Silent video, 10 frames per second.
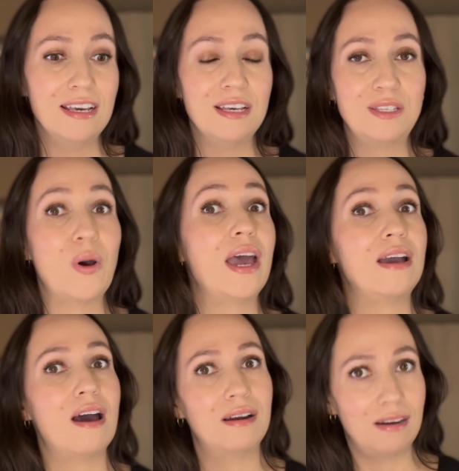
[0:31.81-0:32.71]
So I
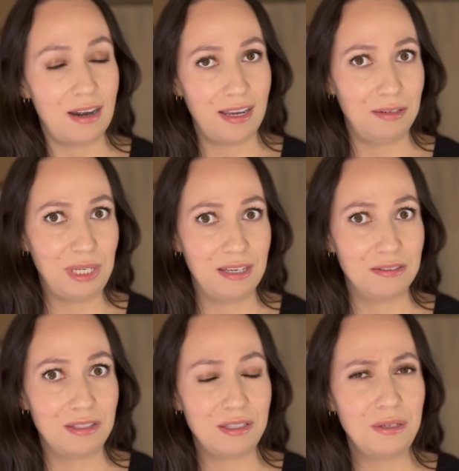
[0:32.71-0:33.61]
got her
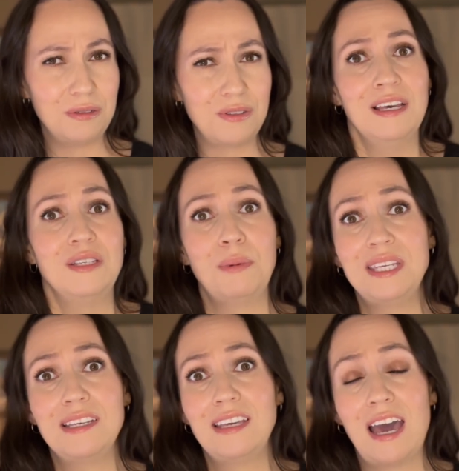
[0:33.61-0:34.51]
hand-me-downs too. So
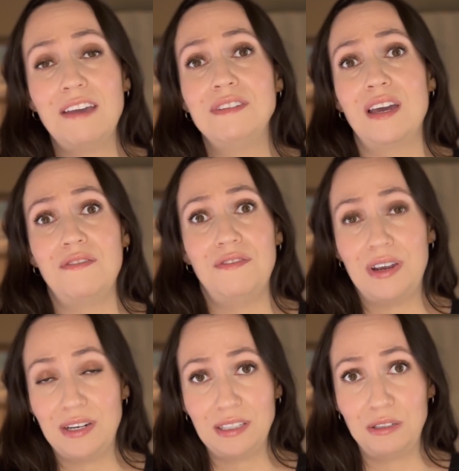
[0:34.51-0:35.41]
basically I've done
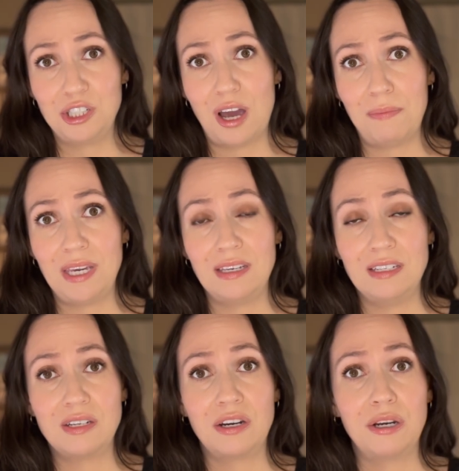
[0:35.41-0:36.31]
very little shopping in
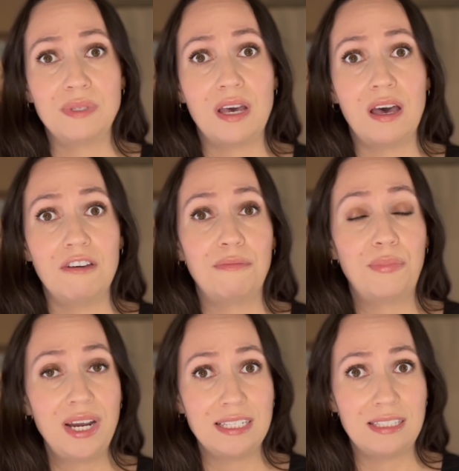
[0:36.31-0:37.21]
terms of
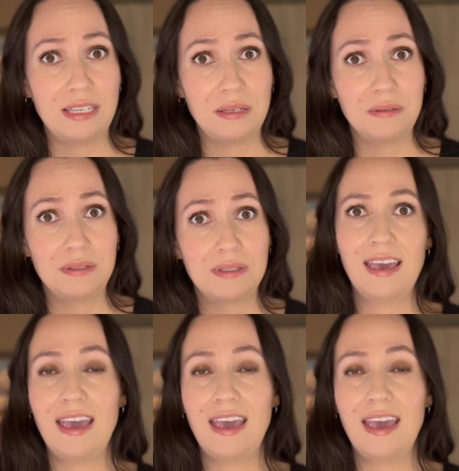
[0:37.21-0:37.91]
pregnancy clothes.